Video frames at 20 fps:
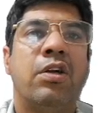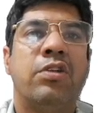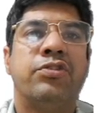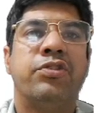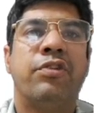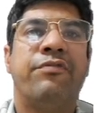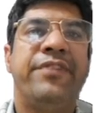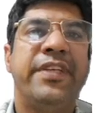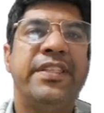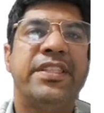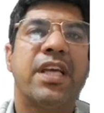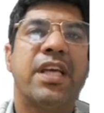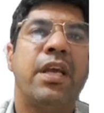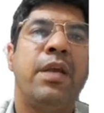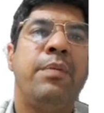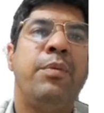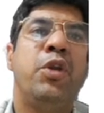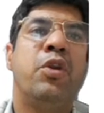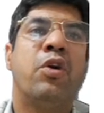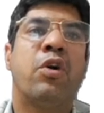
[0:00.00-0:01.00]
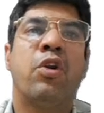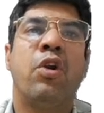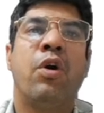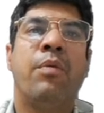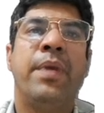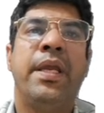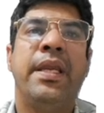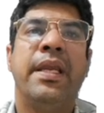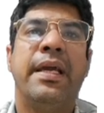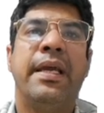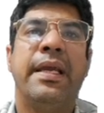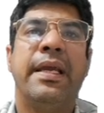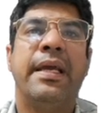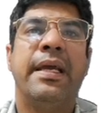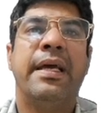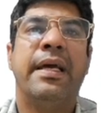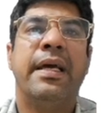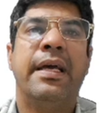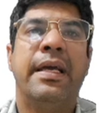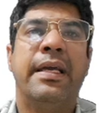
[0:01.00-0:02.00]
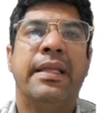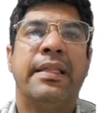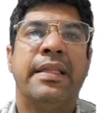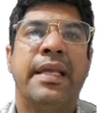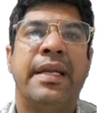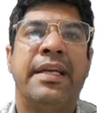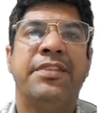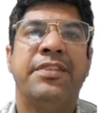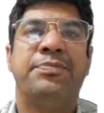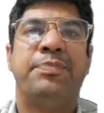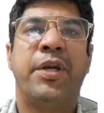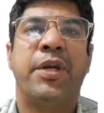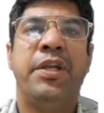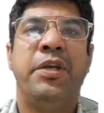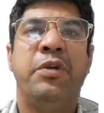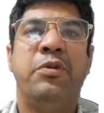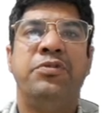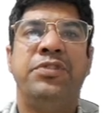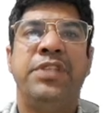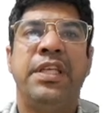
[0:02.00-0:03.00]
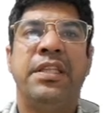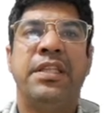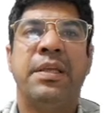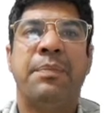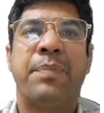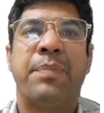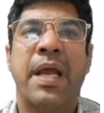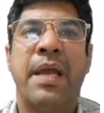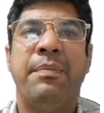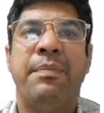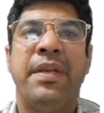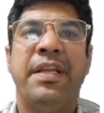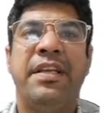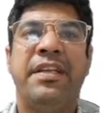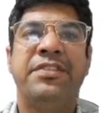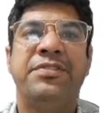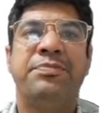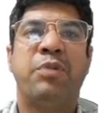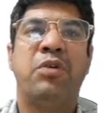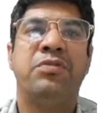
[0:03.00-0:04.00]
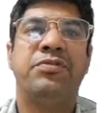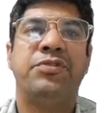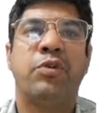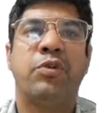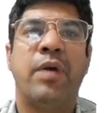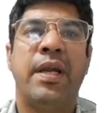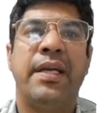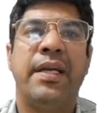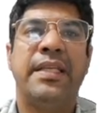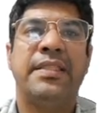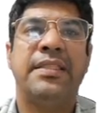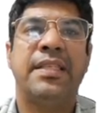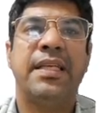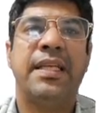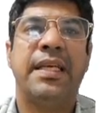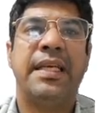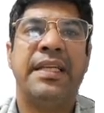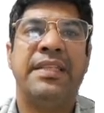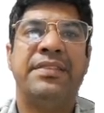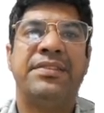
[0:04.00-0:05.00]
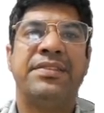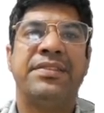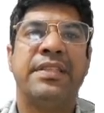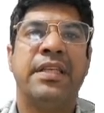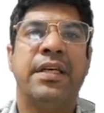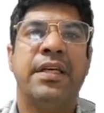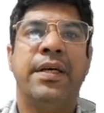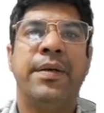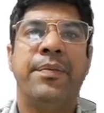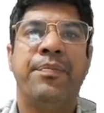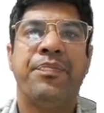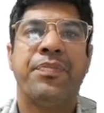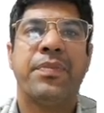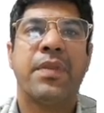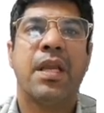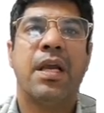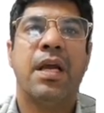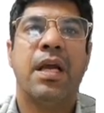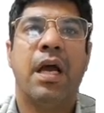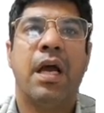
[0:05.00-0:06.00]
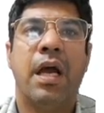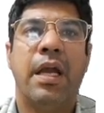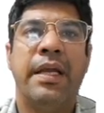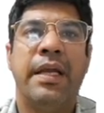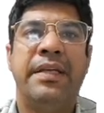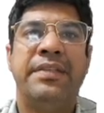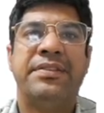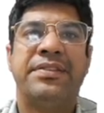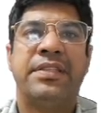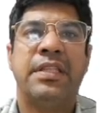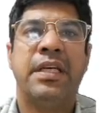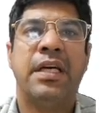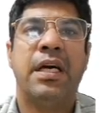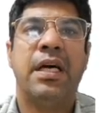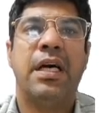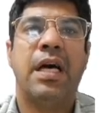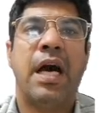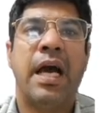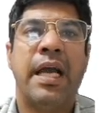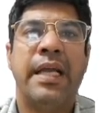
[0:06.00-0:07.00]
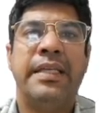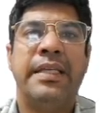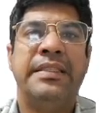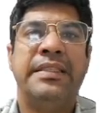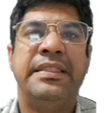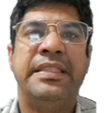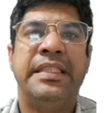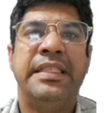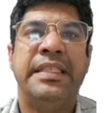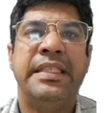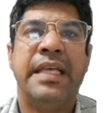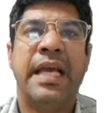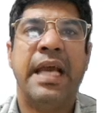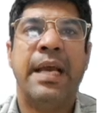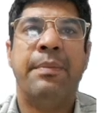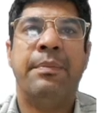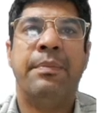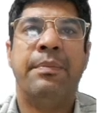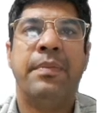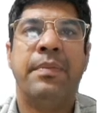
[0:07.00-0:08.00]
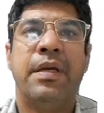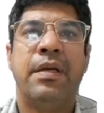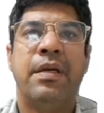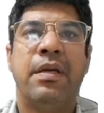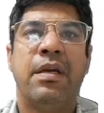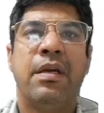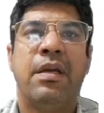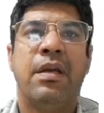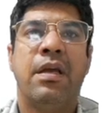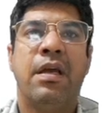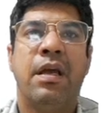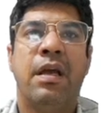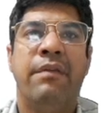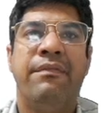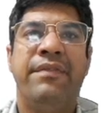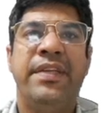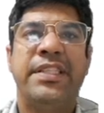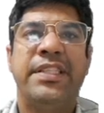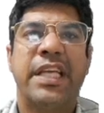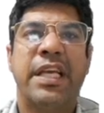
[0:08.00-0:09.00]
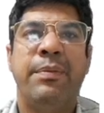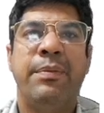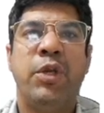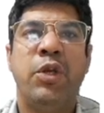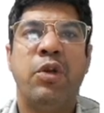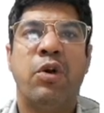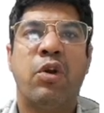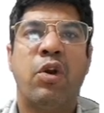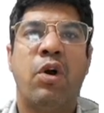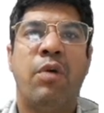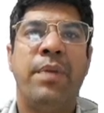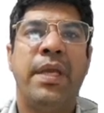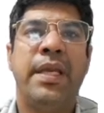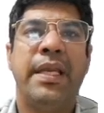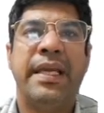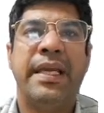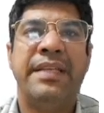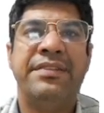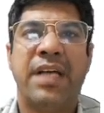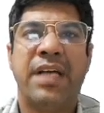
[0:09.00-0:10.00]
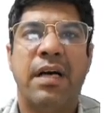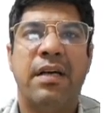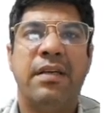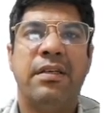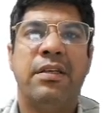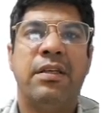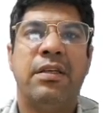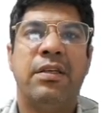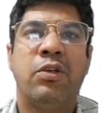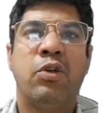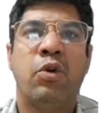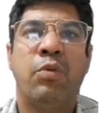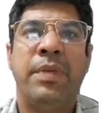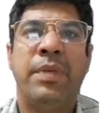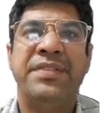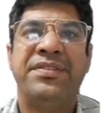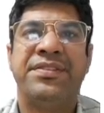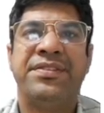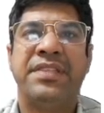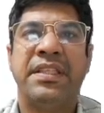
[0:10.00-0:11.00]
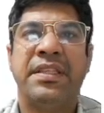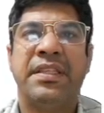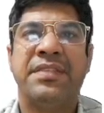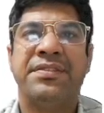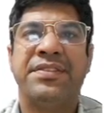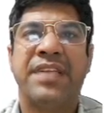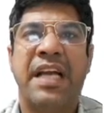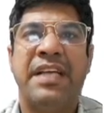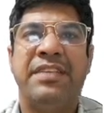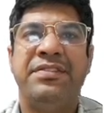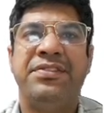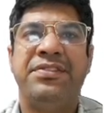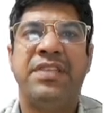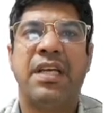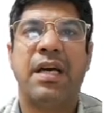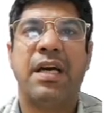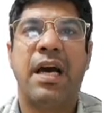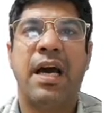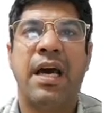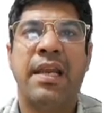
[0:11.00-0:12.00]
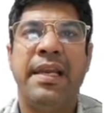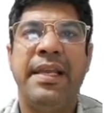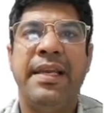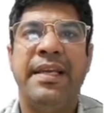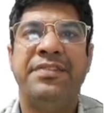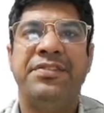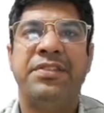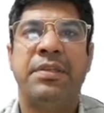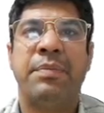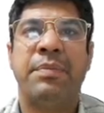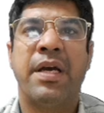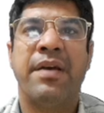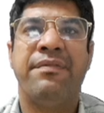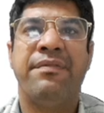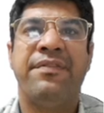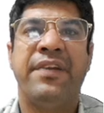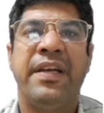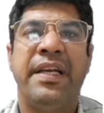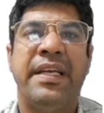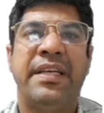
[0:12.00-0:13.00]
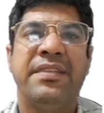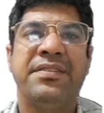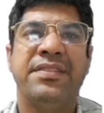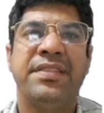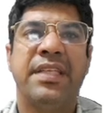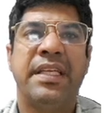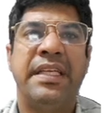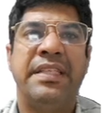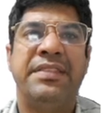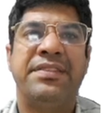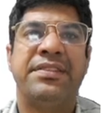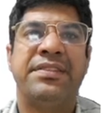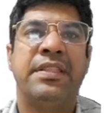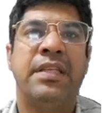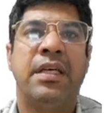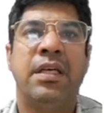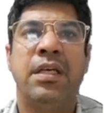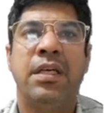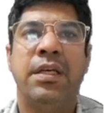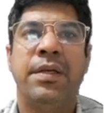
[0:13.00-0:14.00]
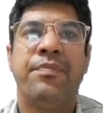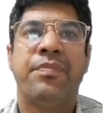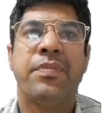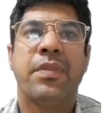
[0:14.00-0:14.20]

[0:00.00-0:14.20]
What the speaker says: So which immunoglobulin that is produced in the primary response to antigen? It's the IgM. Which immunoglobulin is to be synthesized earliest by fetus? It's the